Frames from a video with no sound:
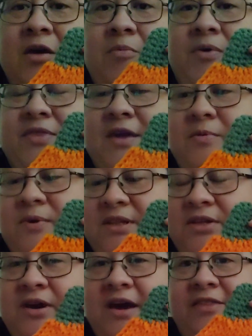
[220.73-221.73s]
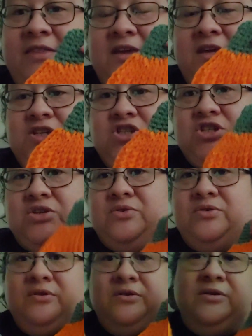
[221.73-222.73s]
But then we still had the
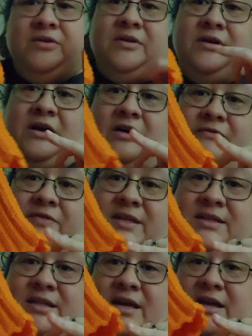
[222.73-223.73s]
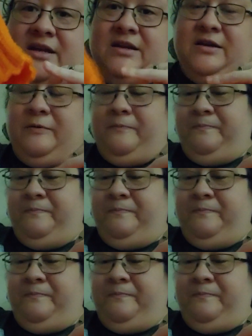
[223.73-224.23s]
issue of this end.